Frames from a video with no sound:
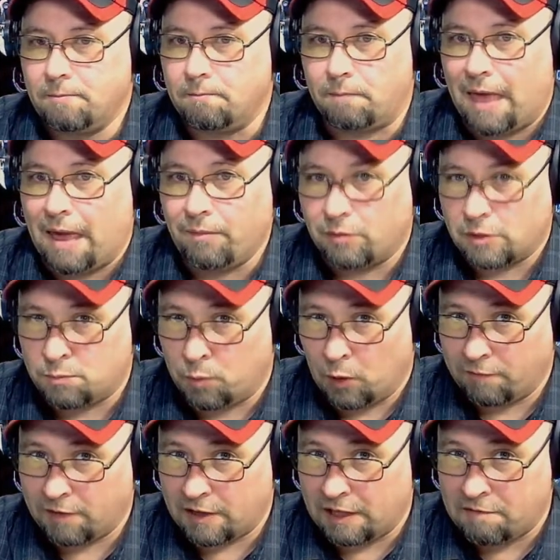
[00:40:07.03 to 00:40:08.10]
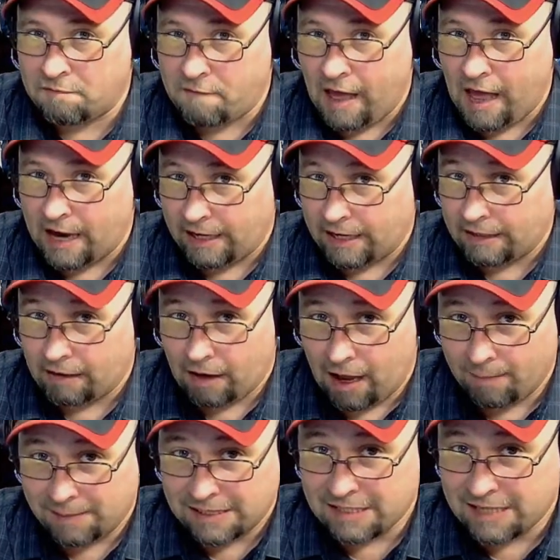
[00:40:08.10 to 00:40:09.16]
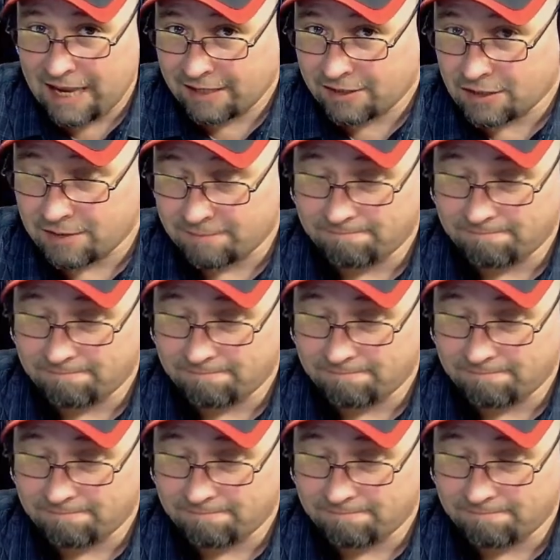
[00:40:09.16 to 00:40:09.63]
that was perfectly fine and common sense.